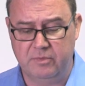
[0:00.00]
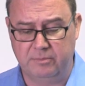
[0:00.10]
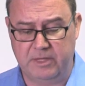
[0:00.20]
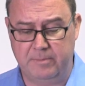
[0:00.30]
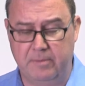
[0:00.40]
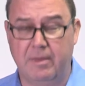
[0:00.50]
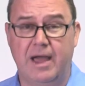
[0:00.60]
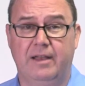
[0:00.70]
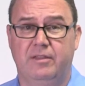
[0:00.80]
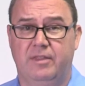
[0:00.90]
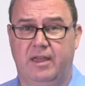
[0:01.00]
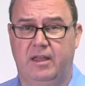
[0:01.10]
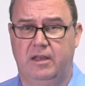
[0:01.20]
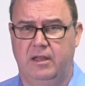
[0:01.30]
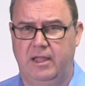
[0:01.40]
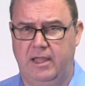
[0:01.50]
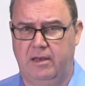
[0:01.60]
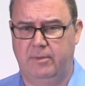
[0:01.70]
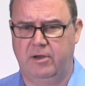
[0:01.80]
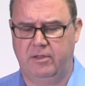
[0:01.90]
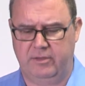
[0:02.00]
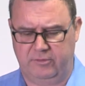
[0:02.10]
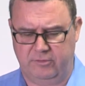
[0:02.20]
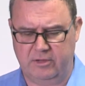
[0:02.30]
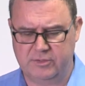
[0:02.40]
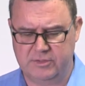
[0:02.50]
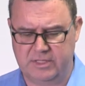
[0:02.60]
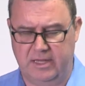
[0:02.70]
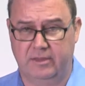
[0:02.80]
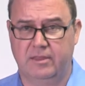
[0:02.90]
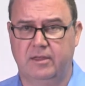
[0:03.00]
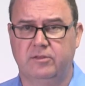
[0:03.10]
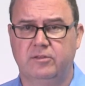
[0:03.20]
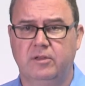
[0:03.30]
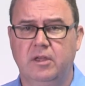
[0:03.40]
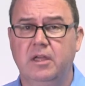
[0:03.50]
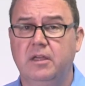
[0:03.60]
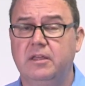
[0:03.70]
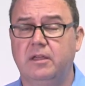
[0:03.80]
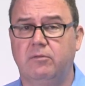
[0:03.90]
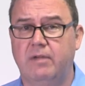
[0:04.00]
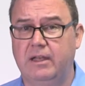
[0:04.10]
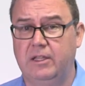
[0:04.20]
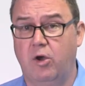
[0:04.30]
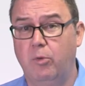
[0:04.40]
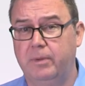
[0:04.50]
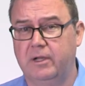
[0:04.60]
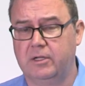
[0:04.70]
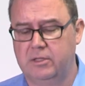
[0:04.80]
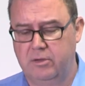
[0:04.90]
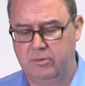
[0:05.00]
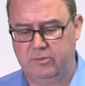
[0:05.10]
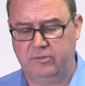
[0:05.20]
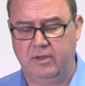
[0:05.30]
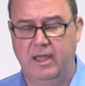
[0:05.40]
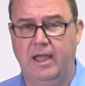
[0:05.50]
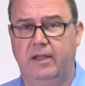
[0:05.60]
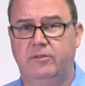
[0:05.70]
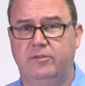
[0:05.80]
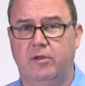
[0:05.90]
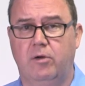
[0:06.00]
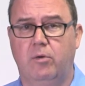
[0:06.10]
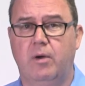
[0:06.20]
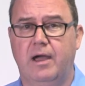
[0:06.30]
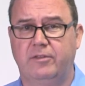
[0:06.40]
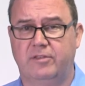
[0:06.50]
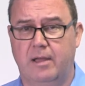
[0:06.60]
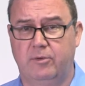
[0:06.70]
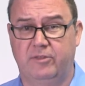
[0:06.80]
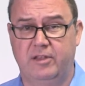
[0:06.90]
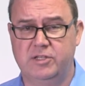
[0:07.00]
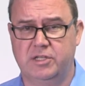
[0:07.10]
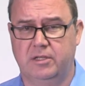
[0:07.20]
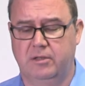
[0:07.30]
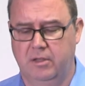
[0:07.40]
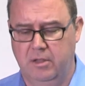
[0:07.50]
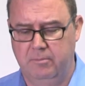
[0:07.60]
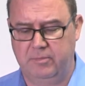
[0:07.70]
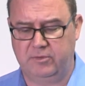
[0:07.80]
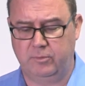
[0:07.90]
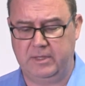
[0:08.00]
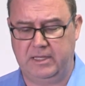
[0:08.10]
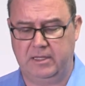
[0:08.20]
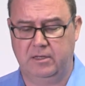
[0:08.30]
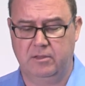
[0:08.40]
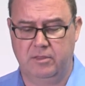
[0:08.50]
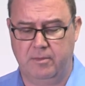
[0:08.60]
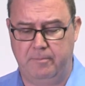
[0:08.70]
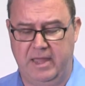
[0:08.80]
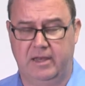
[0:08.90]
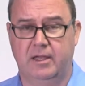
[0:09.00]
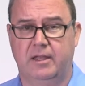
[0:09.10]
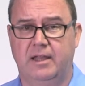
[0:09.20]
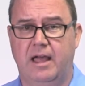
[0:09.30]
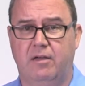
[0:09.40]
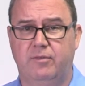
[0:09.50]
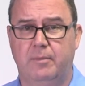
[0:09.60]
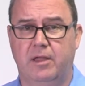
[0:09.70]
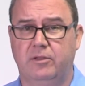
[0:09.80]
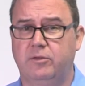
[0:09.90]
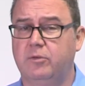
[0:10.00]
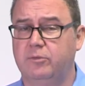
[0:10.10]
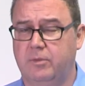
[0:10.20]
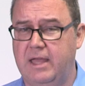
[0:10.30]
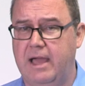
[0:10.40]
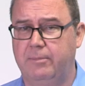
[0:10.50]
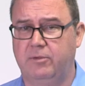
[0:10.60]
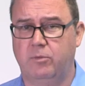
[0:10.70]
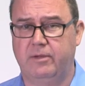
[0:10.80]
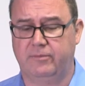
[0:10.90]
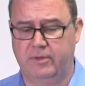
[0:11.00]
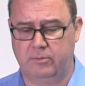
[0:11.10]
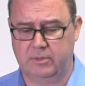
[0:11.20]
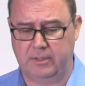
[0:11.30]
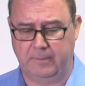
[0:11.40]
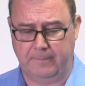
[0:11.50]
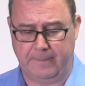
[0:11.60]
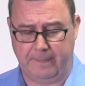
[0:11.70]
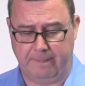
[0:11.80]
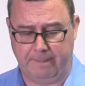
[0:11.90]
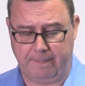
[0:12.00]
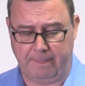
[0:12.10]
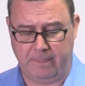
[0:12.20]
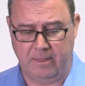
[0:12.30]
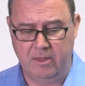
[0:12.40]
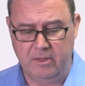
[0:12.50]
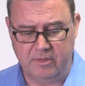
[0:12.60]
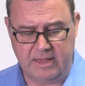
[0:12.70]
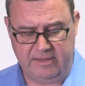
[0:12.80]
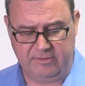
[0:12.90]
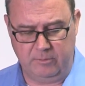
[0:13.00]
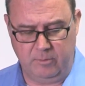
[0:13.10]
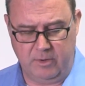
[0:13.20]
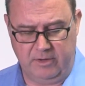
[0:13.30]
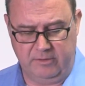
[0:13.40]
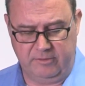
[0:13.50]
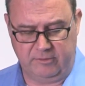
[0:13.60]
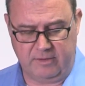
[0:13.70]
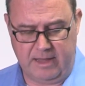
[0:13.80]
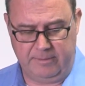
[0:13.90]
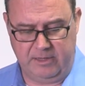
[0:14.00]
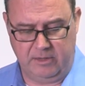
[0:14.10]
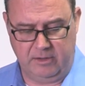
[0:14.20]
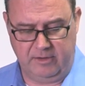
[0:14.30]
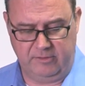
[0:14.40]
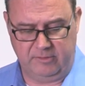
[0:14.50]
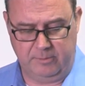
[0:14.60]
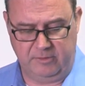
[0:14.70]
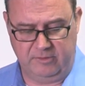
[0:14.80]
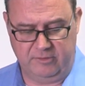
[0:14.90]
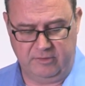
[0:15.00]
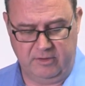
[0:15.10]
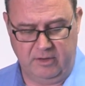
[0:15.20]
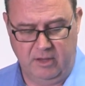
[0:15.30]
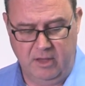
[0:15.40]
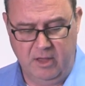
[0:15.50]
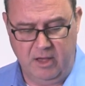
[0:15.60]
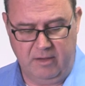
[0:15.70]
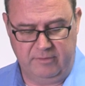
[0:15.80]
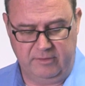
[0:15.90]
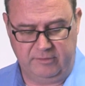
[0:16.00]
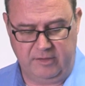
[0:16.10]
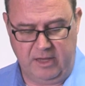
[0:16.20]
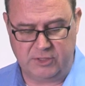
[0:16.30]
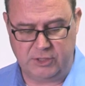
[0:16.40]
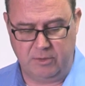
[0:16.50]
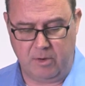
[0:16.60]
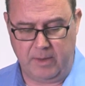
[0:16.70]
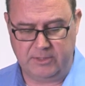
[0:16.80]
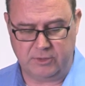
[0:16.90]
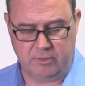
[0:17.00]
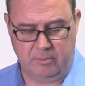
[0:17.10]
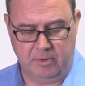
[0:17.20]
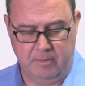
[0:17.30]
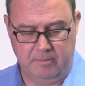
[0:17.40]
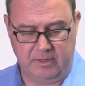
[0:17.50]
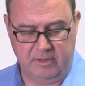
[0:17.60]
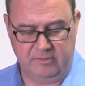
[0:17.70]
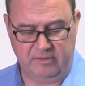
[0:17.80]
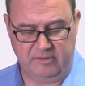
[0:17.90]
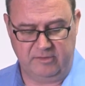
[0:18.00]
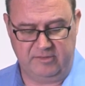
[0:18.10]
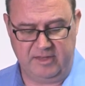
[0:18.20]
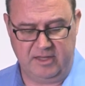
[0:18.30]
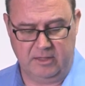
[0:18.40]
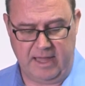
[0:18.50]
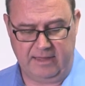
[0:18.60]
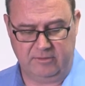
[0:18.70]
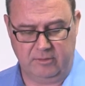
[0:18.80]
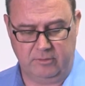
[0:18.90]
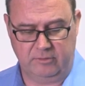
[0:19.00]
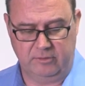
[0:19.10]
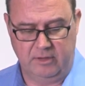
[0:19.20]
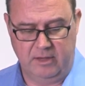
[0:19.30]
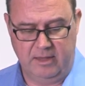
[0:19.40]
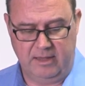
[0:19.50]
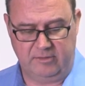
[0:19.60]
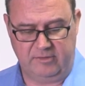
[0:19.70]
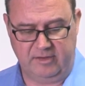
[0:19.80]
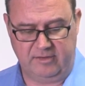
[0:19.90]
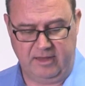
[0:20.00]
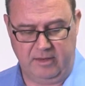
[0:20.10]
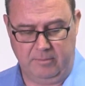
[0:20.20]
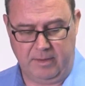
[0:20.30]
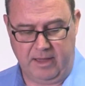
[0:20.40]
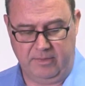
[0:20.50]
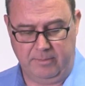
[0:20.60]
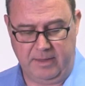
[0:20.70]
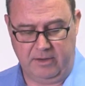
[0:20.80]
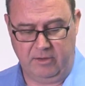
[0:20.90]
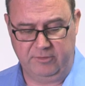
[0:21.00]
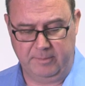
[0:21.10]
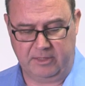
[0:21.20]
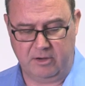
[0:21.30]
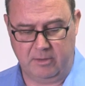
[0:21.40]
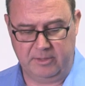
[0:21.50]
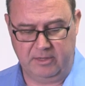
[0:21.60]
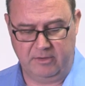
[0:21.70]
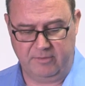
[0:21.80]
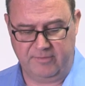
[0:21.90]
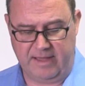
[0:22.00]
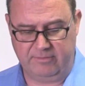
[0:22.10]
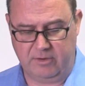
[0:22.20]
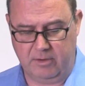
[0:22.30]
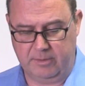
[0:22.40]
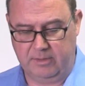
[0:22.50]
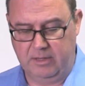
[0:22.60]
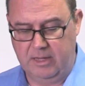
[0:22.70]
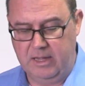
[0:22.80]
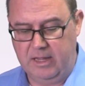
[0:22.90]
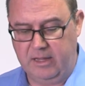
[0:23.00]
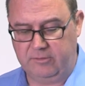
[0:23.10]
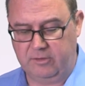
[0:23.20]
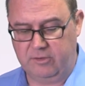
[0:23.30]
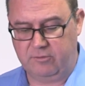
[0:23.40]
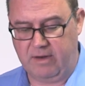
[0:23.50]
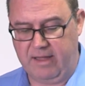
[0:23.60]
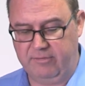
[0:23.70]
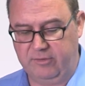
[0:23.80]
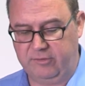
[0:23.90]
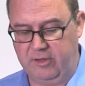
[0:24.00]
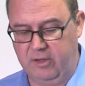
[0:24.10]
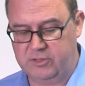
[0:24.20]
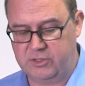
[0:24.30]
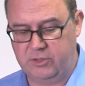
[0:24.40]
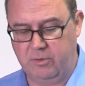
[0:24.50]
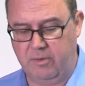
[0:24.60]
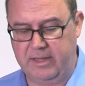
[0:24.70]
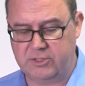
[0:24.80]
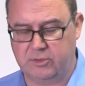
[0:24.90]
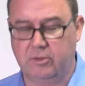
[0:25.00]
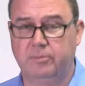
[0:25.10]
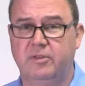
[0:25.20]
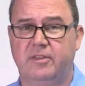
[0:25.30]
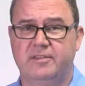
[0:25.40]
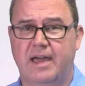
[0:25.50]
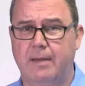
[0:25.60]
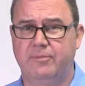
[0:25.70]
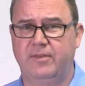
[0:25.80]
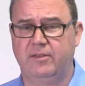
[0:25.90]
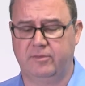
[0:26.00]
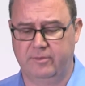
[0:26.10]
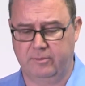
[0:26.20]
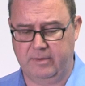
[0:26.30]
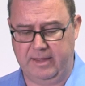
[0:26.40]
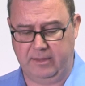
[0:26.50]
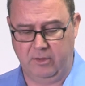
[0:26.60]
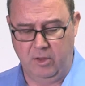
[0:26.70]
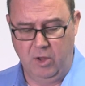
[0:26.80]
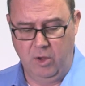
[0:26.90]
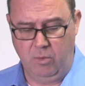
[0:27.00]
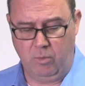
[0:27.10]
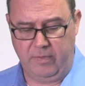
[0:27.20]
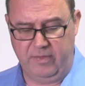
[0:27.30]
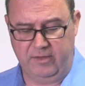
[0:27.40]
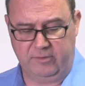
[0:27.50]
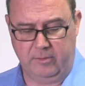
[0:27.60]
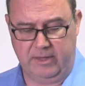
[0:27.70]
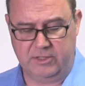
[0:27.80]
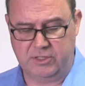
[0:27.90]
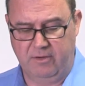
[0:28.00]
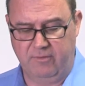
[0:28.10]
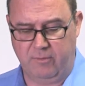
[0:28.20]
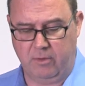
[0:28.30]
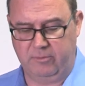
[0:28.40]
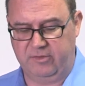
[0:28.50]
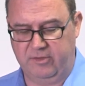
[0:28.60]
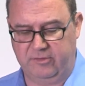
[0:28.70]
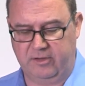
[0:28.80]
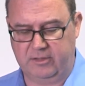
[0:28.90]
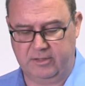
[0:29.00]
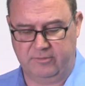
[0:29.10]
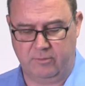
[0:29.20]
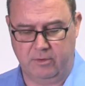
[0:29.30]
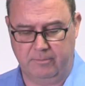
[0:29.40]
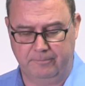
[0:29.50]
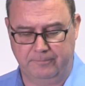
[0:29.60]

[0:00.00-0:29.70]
Keep in mind that, that structures like this can readily open and close, and so isomerization between the beta and alpha molecules will happen quite frequently. The last thing we want to describe here is the position of this CH2OH group, because this is D-galactose, is dictated by the penultimate carbon, here the 5 carbon, it's going to drive the CH2OH group to the top face of the ring when this OH forms this cyclic form.